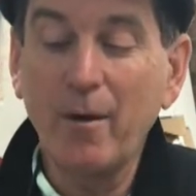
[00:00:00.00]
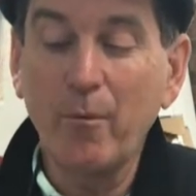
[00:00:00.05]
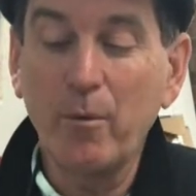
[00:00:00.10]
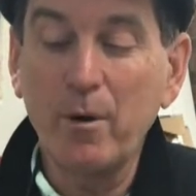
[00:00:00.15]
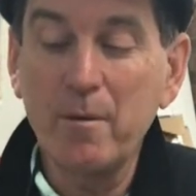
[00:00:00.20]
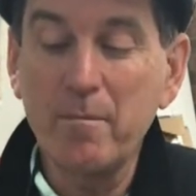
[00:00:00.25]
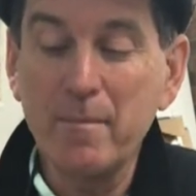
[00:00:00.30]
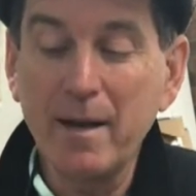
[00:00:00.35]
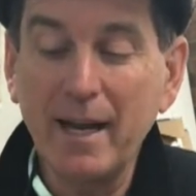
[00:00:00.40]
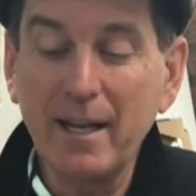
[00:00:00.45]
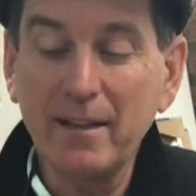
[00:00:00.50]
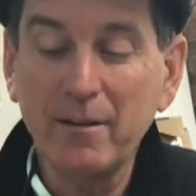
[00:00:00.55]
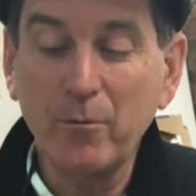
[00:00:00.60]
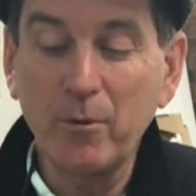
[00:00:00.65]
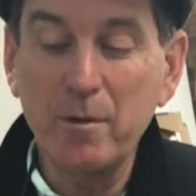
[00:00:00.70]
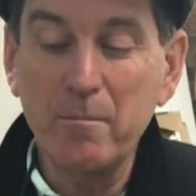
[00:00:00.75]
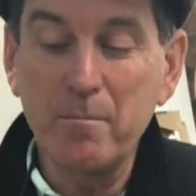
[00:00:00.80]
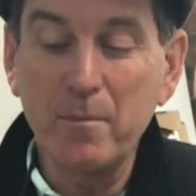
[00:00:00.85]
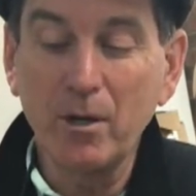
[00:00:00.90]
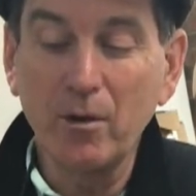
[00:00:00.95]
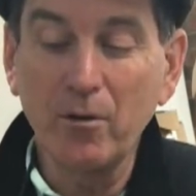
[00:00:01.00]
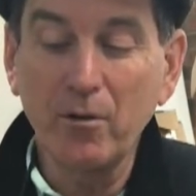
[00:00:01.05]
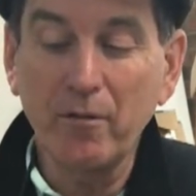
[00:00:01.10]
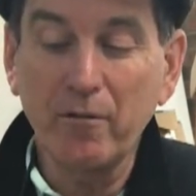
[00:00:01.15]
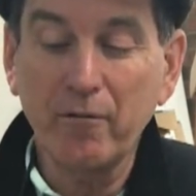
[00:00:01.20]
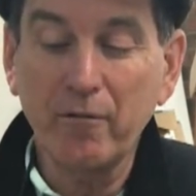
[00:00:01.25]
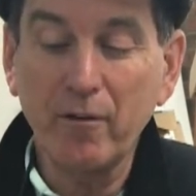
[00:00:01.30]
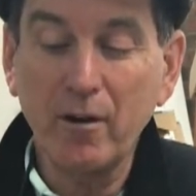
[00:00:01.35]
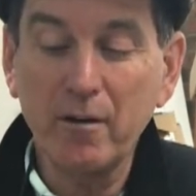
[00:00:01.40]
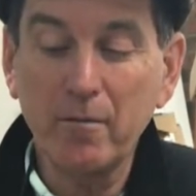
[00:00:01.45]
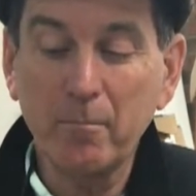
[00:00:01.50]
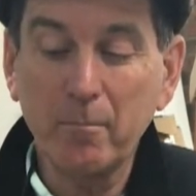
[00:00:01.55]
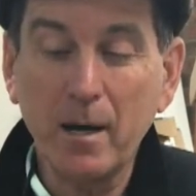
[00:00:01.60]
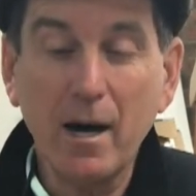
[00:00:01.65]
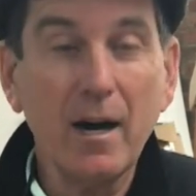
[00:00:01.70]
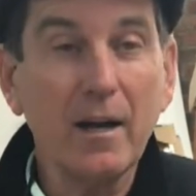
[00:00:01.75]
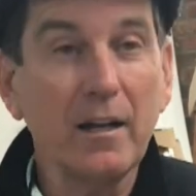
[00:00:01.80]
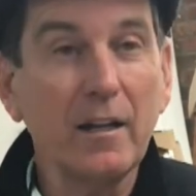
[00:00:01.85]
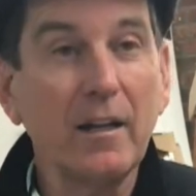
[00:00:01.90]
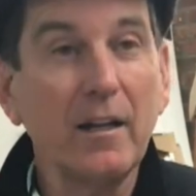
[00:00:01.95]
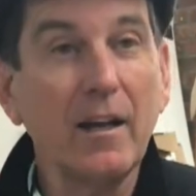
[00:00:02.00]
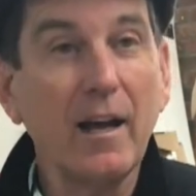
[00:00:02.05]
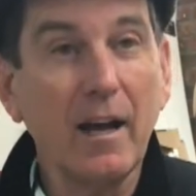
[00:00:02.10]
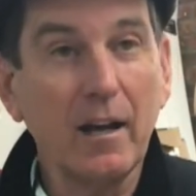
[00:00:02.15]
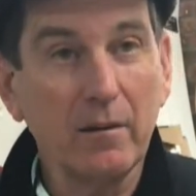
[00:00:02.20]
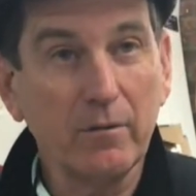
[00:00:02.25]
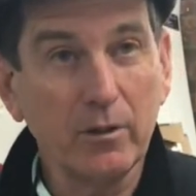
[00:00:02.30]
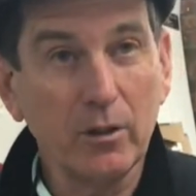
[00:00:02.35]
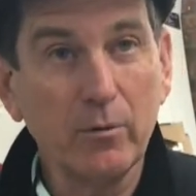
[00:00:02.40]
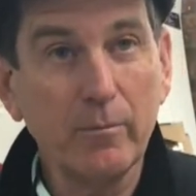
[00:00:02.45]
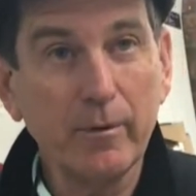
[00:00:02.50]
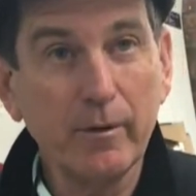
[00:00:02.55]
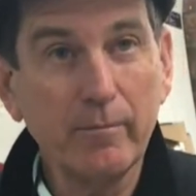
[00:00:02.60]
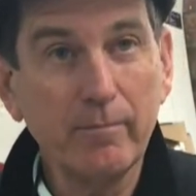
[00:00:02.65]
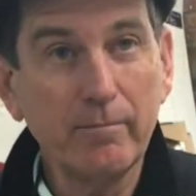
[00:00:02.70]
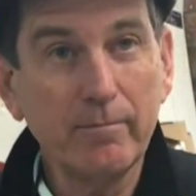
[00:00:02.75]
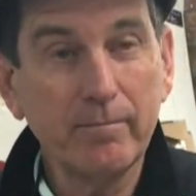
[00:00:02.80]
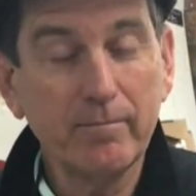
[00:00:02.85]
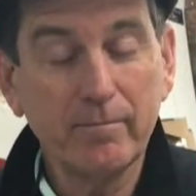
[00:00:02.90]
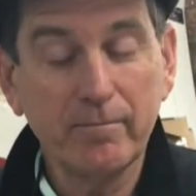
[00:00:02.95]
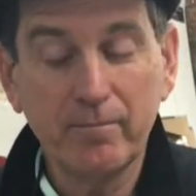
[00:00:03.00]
We mill the front body out of aluminum